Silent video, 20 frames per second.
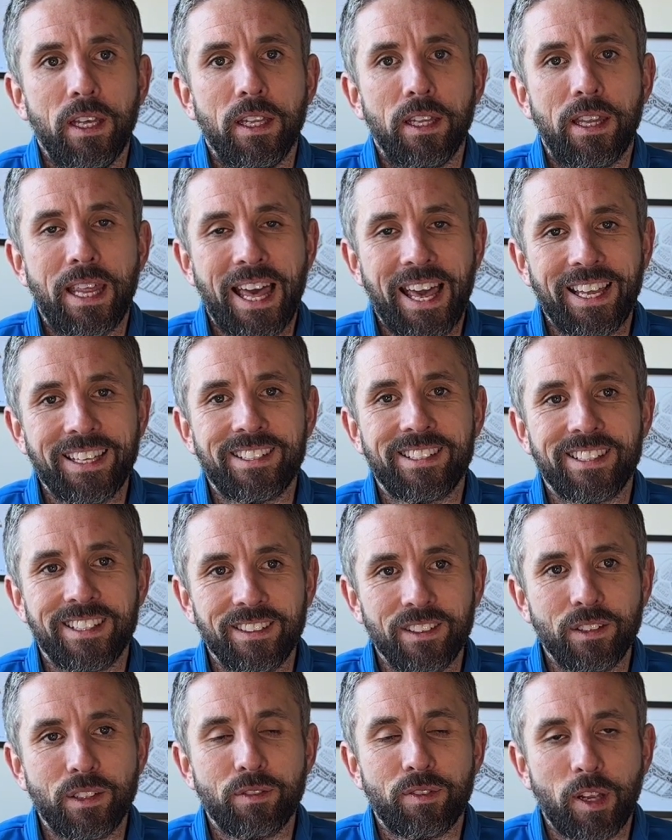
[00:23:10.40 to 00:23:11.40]
they're
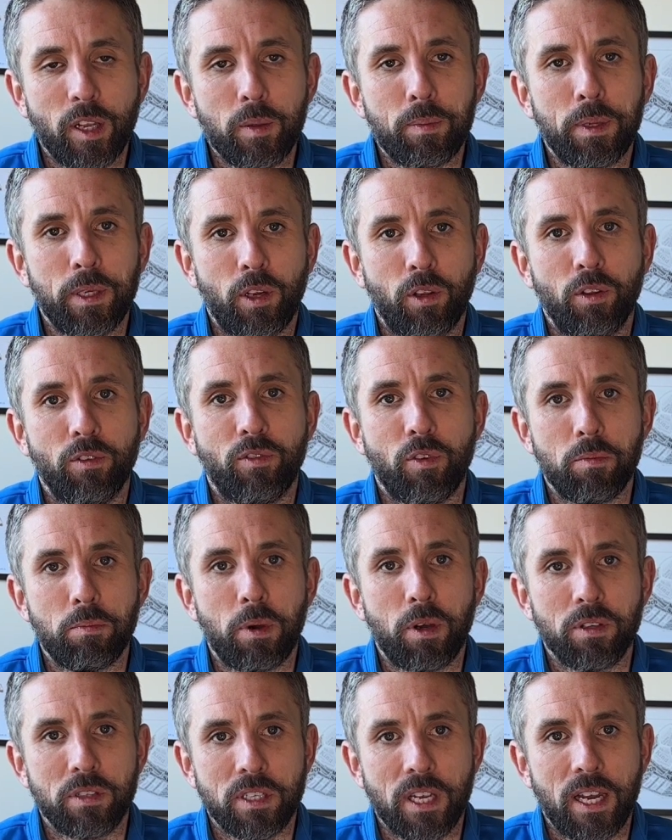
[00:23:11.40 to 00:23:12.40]
still developing on the
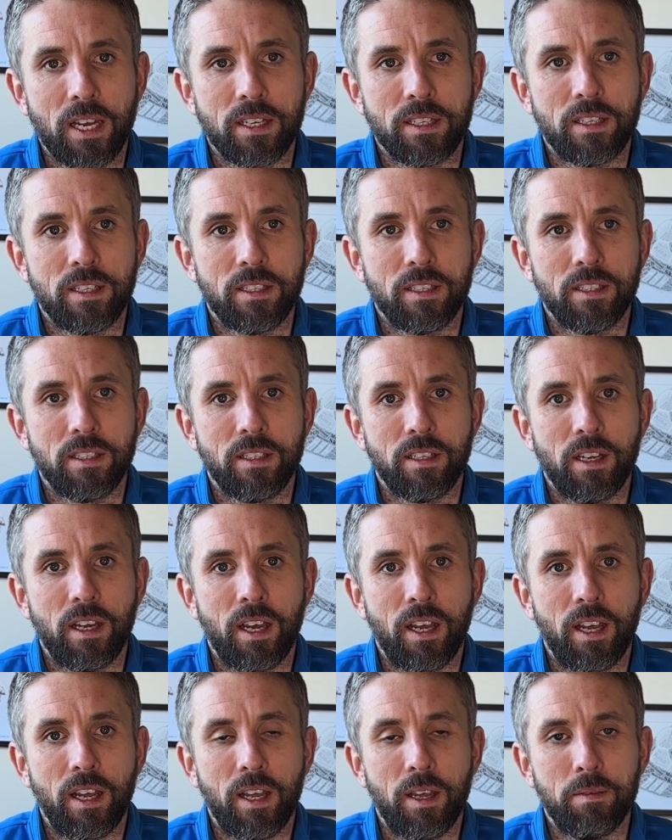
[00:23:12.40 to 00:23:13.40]
football side,
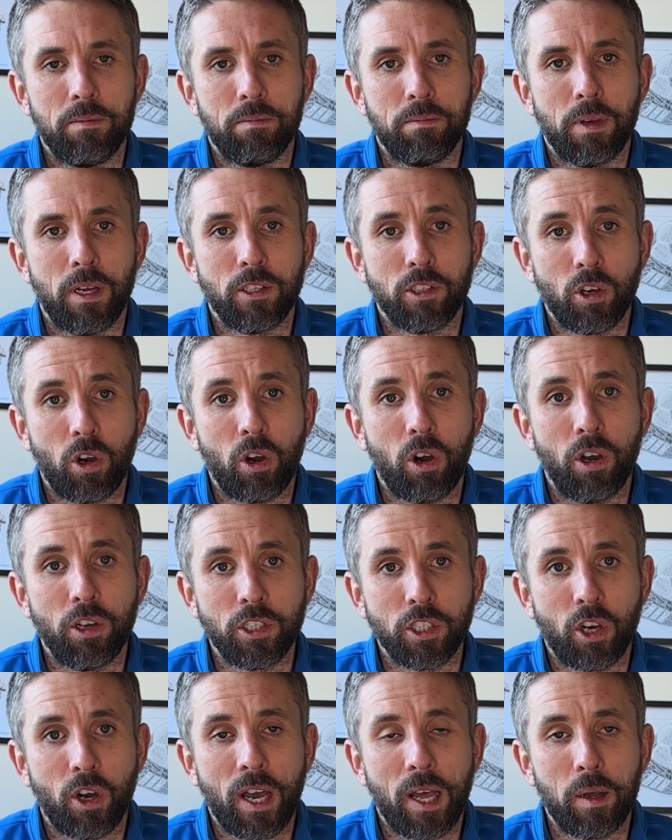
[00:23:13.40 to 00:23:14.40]
and
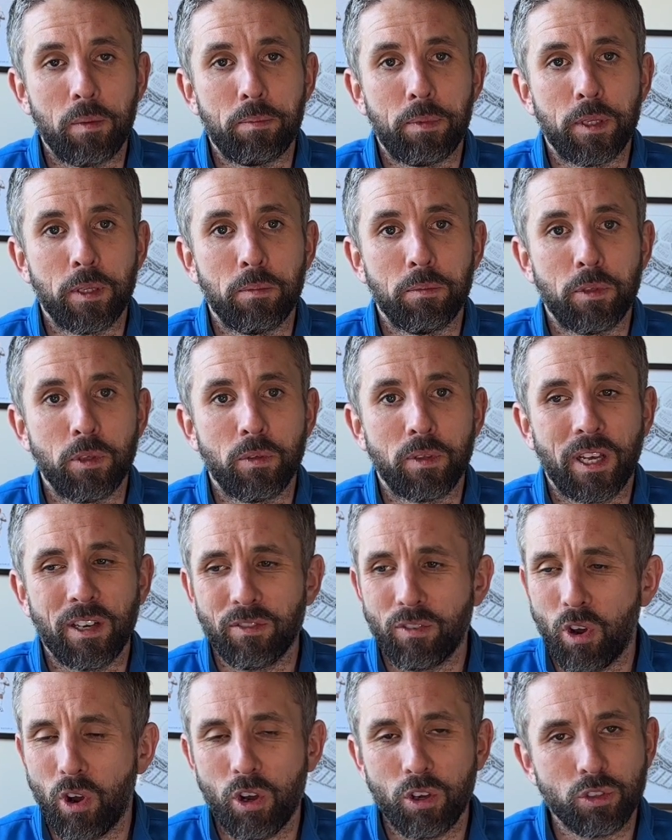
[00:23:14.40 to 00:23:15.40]
you're helping them do that.
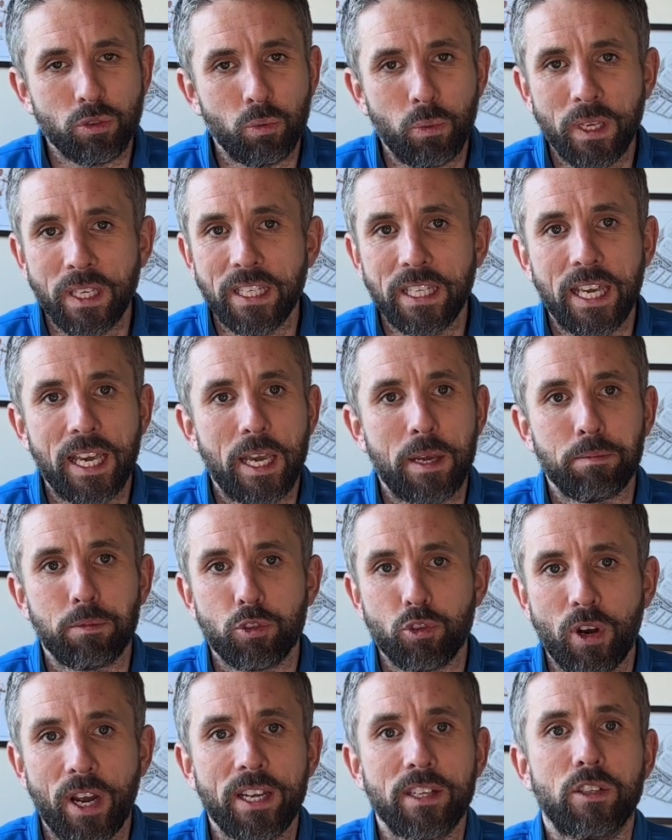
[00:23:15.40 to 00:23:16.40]
Of course, win games,
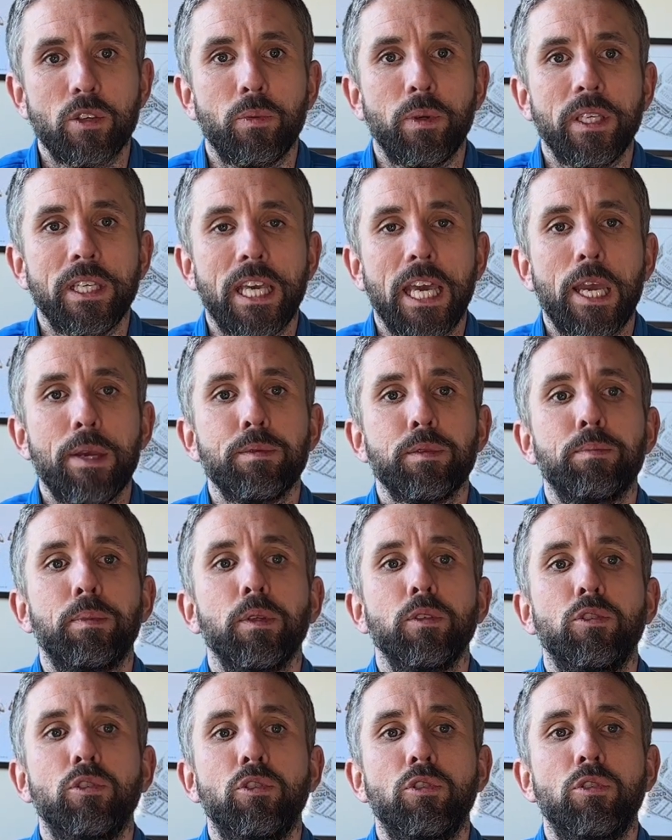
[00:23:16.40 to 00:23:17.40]
try to win games,
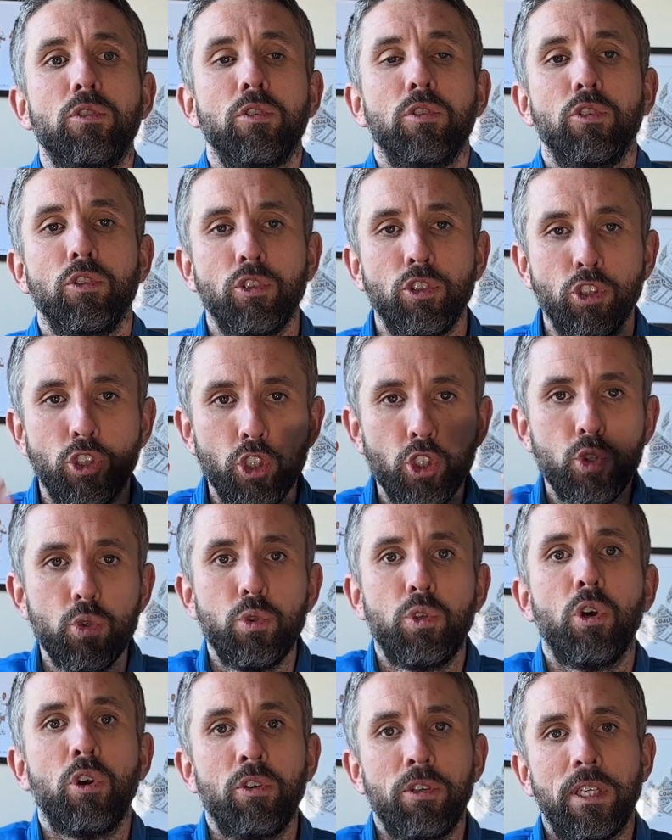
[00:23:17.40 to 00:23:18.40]
but you
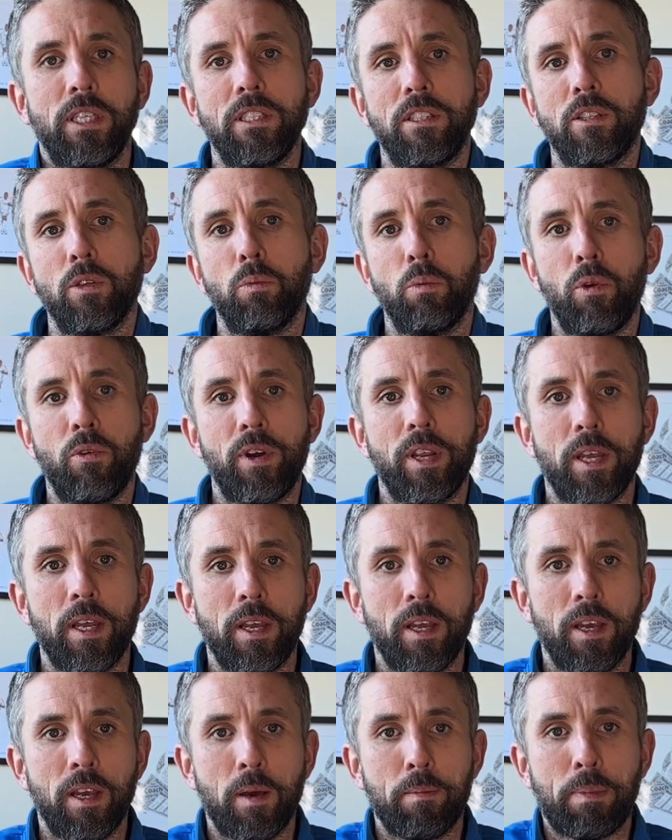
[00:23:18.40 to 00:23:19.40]
don't need to worry
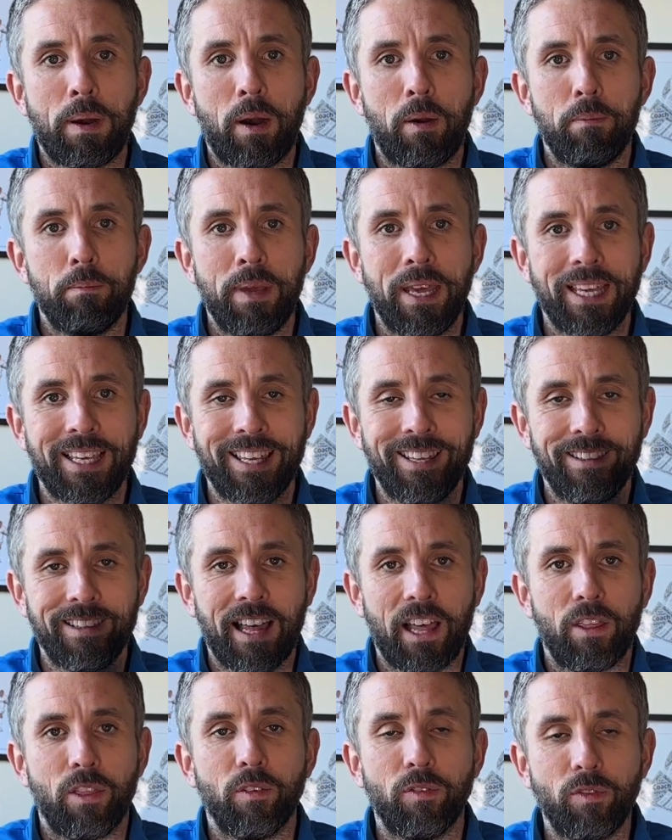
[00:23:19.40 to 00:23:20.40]
about making
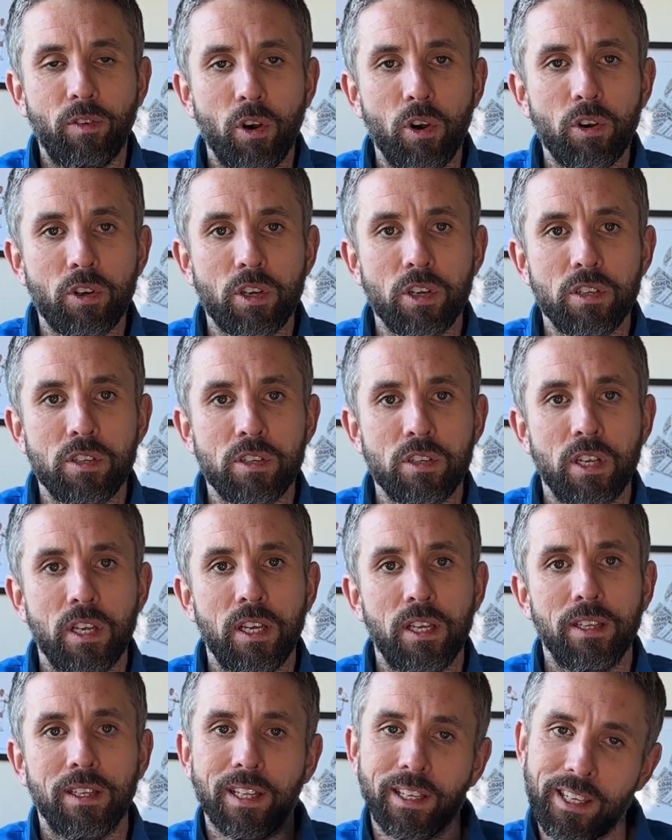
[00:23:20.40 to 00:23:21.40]
that the focus.
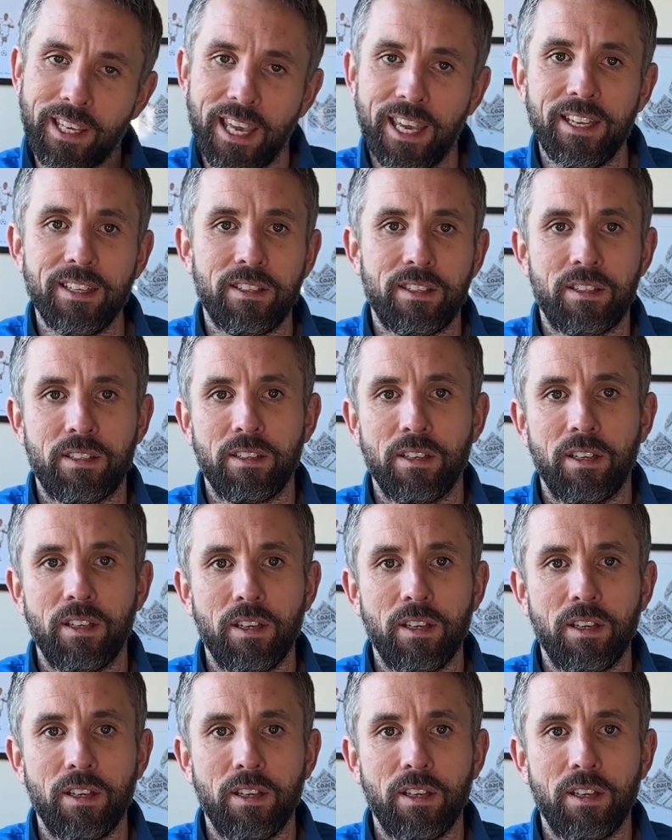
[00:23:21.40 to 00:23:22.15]
The kids